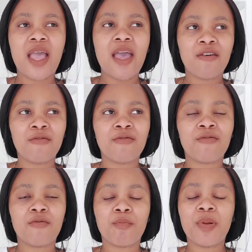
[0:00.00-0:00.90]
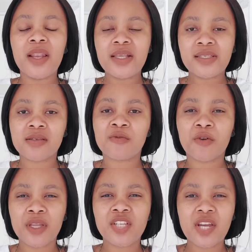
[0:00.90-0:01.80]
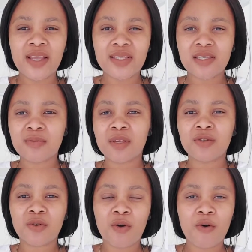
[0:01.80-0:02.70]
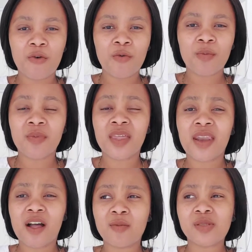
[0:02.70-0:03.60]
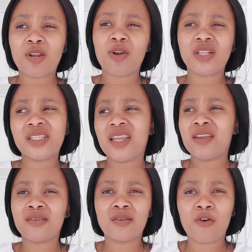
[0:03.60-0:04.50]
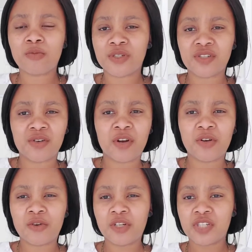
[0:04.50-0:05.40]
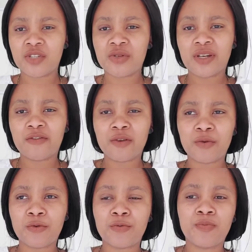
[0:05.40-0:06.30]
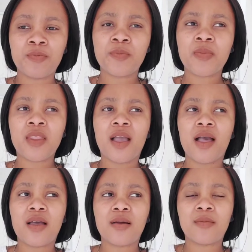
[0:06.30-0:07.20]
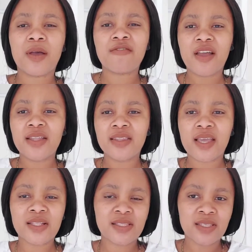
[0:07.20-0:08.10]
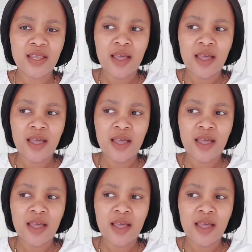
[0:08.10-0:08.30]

have places for each item in your home. That helps a lot in any home, just not just your living room. I find that